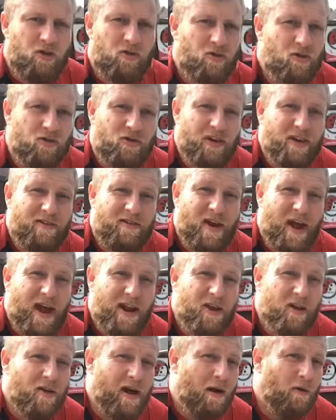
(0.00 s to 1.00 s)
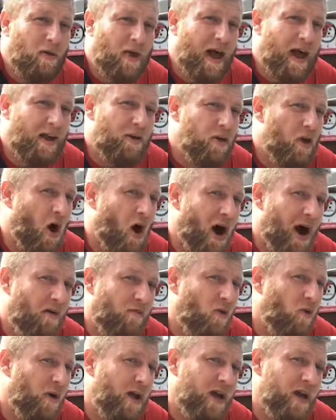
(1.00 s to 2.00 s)
Does any out there not
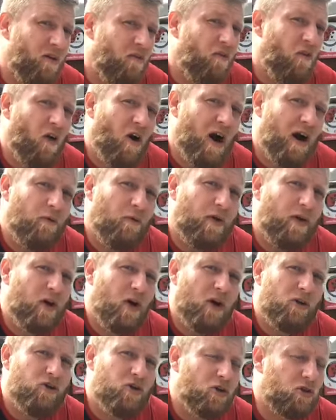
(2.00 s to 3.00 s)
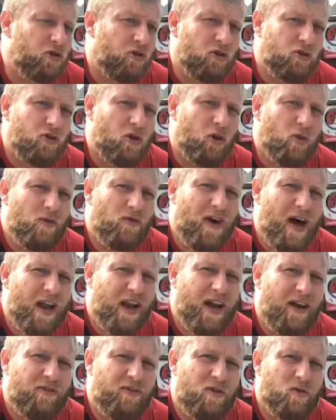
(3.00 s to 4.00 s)
have a weaker foot? Have we got just as good with our
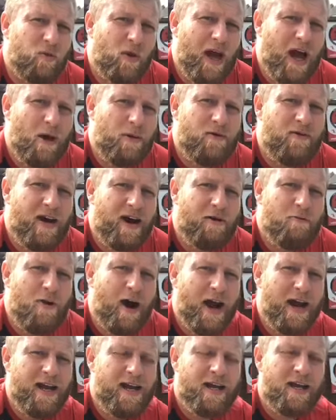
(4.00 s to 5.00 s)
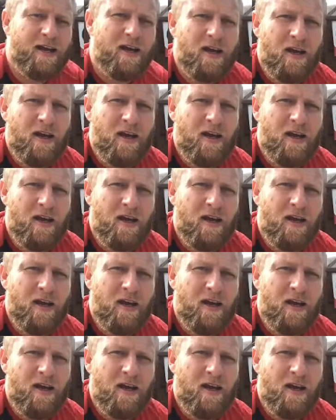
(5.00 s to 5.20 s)
left as we are with our right?